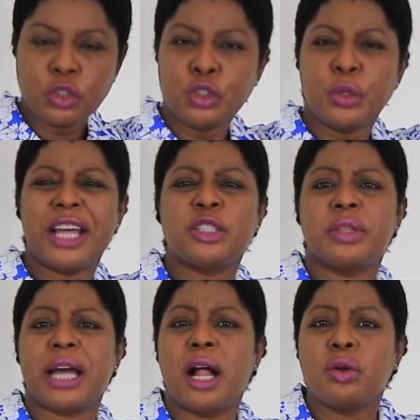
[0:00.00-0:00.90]
So that's
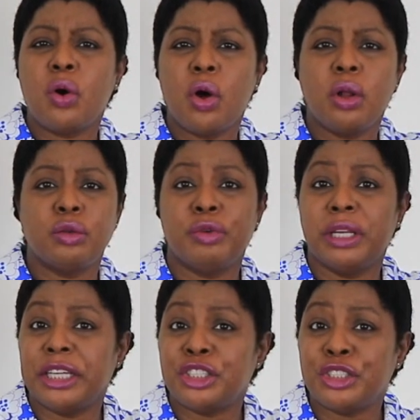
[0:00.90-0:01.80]
with alcohol,
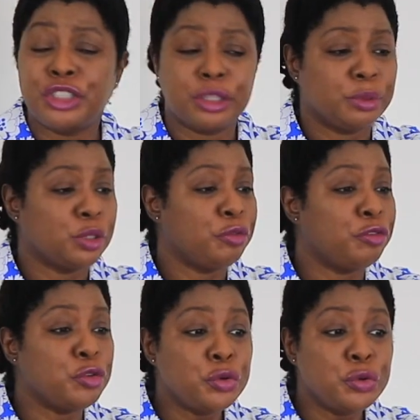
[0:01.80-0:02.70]
relationships,
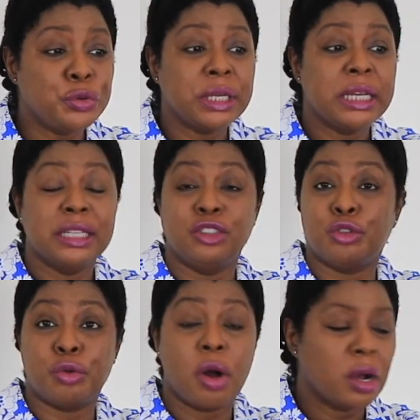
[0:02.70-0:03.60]
food,
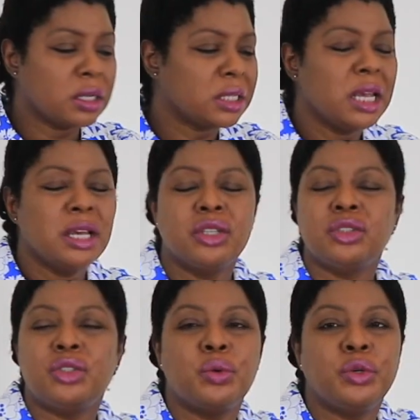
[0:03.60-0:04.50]
drugs.
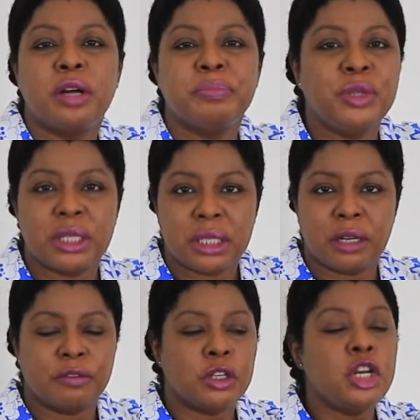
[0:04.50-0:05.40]
Don't numb
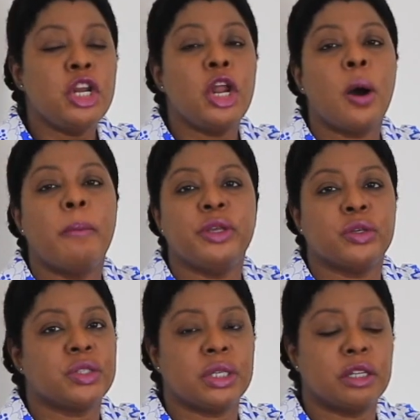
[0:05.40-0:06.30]
yourself. Numb
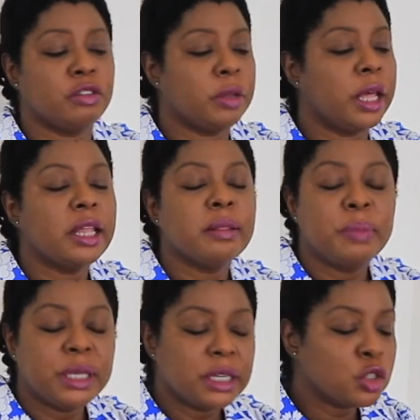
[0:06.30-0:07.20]
yourself.
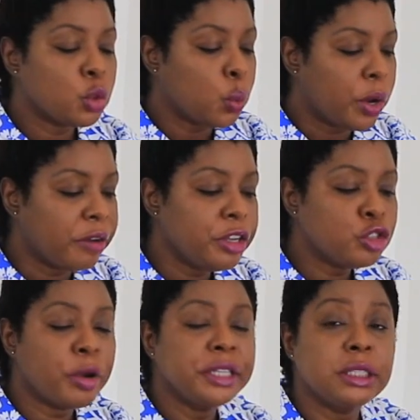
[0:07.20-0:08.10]
Because whatever you're
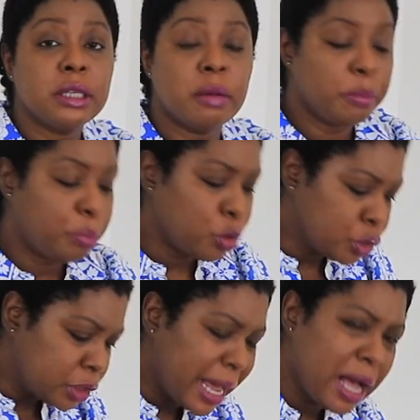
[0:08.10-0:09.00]
trying to numb and push
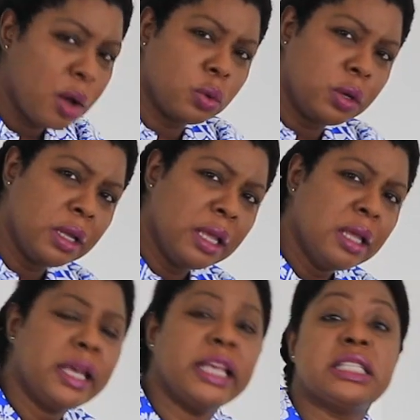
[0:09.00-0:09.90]
down
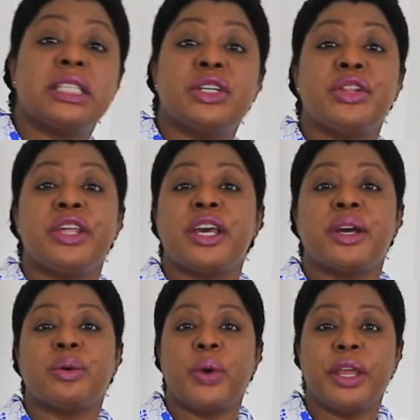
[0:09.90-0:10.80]
is still
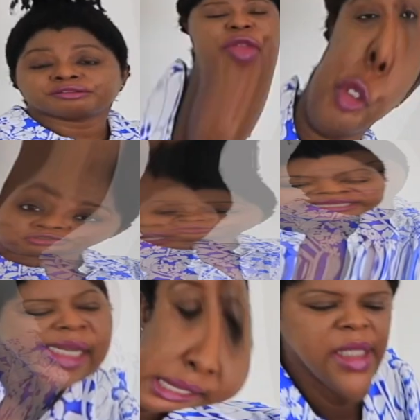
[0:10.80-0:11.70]
there waiting for
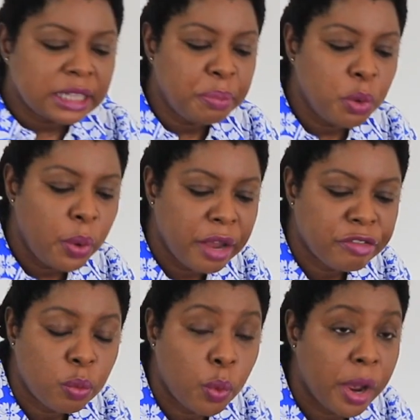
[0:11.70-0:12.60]
you. Step away
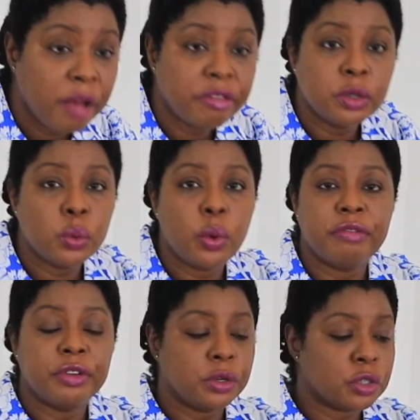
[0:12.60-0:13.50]
from wherever and
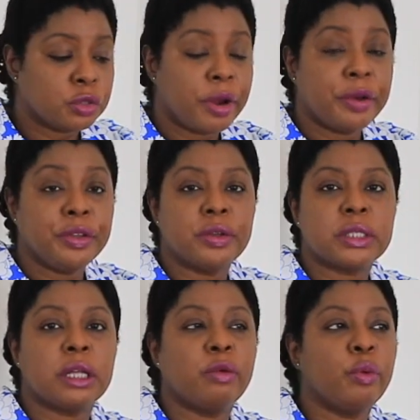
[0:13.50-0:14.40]
whoever you're surrounding
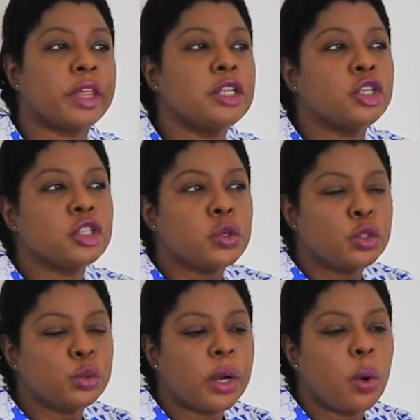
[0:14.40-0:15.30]
yourself with and just go
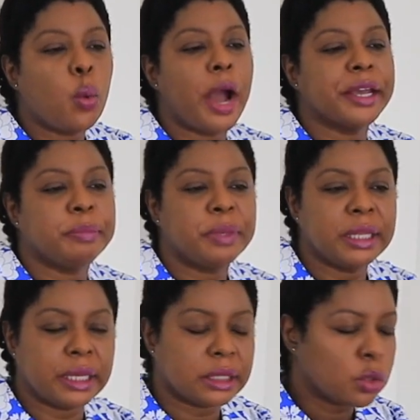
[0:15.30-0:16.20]
to a quiet
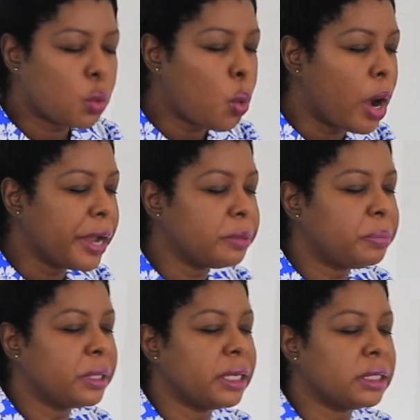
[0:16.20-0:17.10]

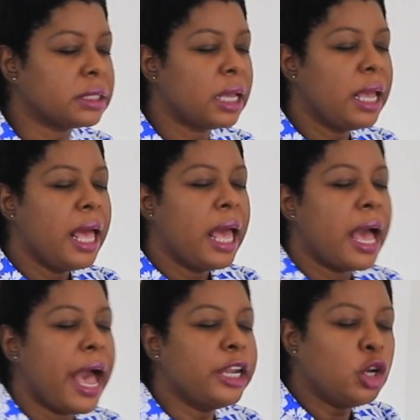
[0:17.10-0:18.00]
place
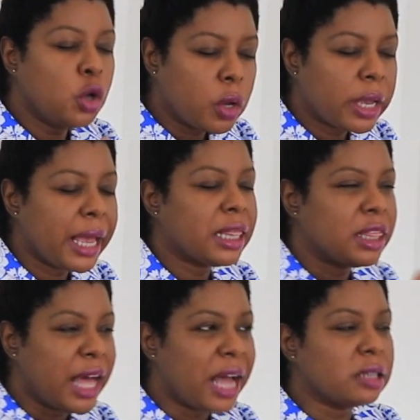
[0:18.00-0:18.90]
and look at
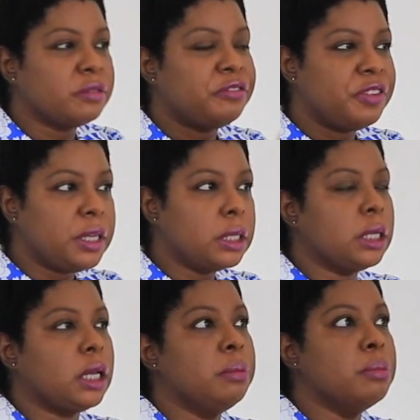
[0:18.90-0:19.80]
that
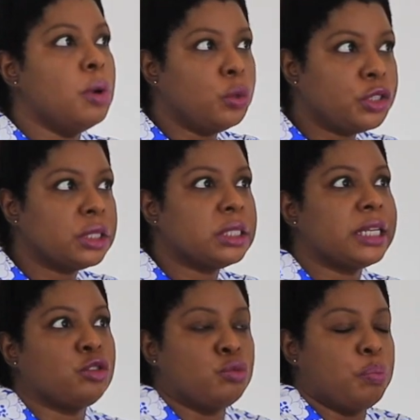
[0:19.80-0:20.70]
feeling, emotions
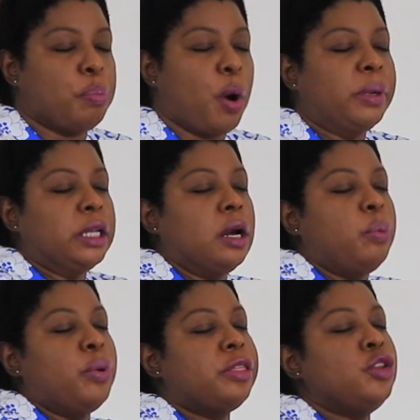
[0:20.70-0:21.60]
that's bubbling
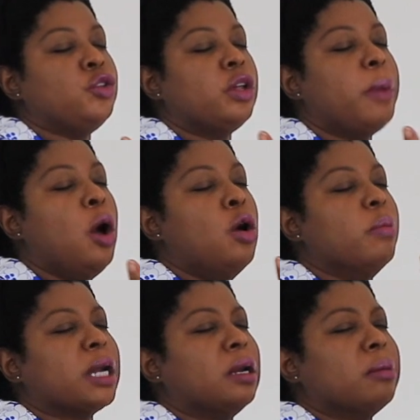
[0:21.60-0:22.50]
up within you. Then, oh
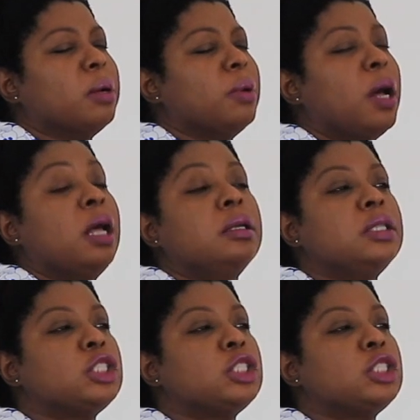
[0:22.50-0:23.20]
my God, oh my God.